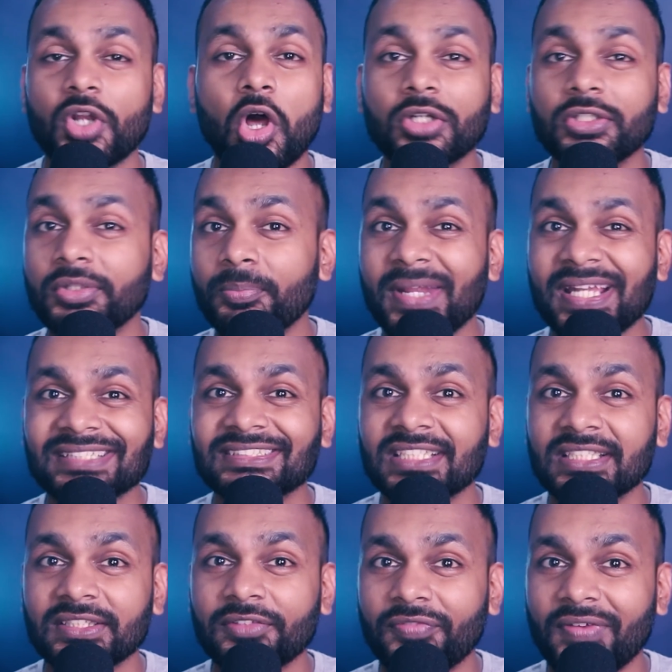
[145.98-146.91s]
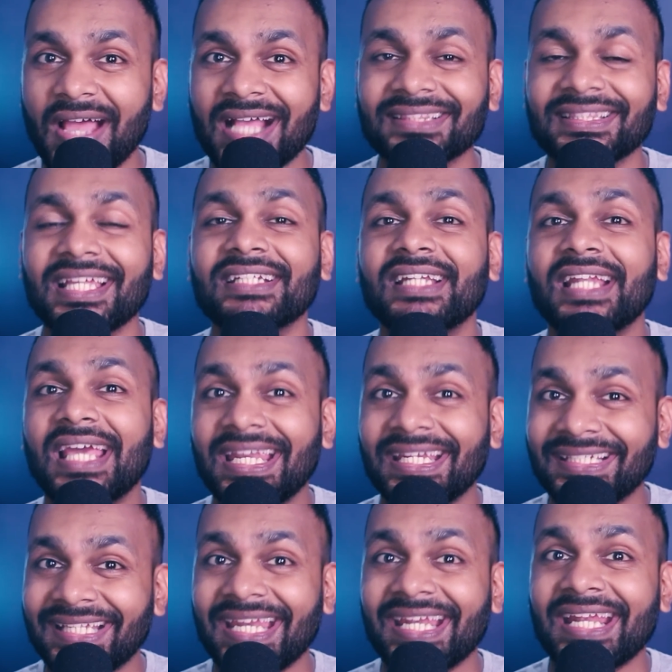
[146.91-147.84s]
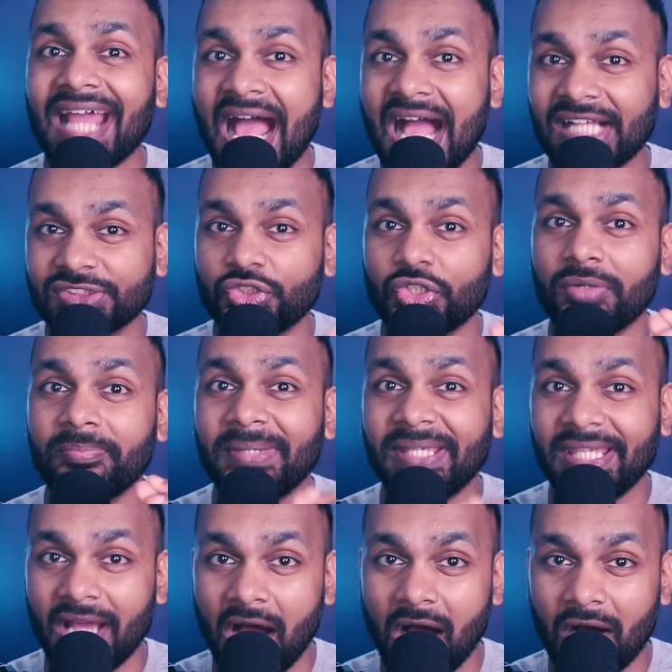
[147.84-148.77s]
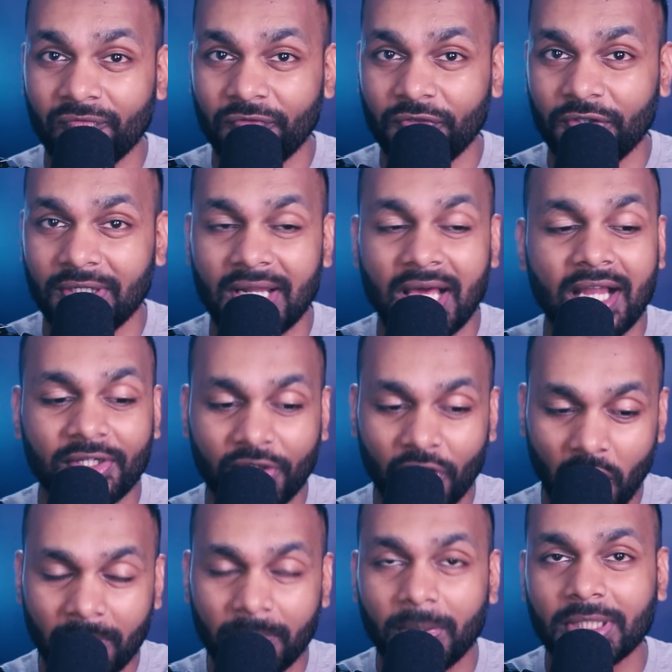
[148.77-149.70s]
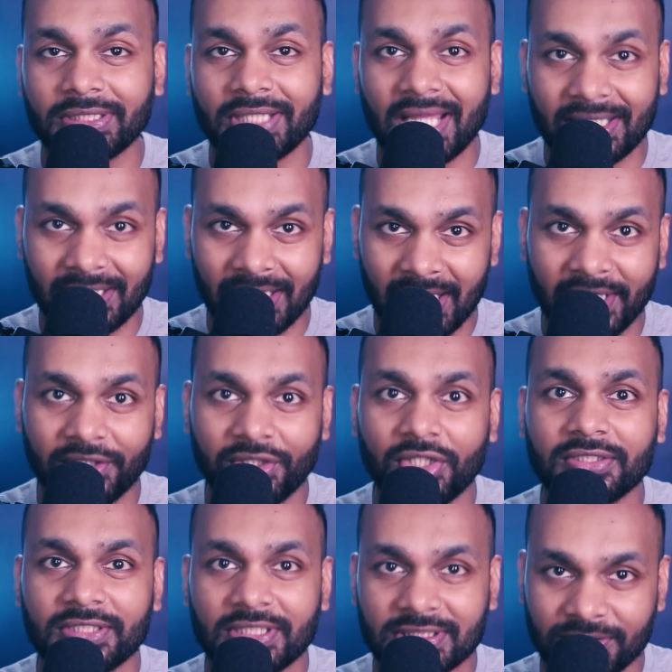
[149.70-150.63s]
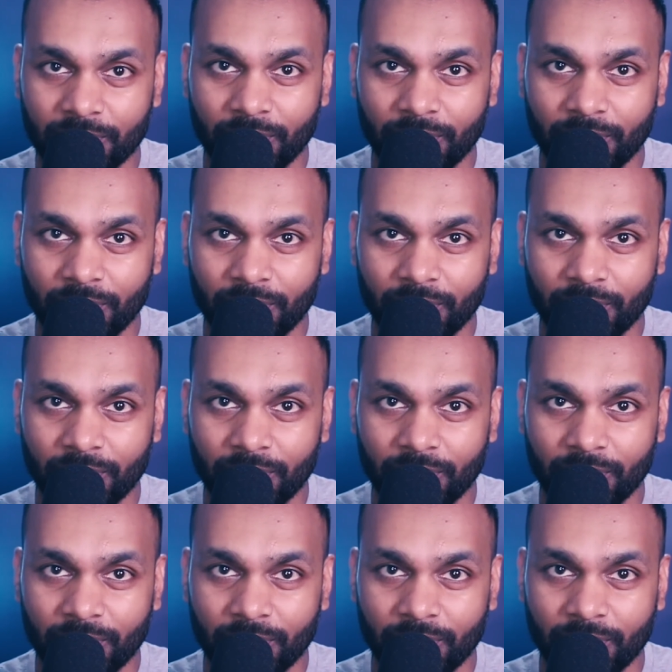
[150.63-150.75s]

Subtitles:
Not to mention the fact that it can actually be harmful. I'll talk about that later in this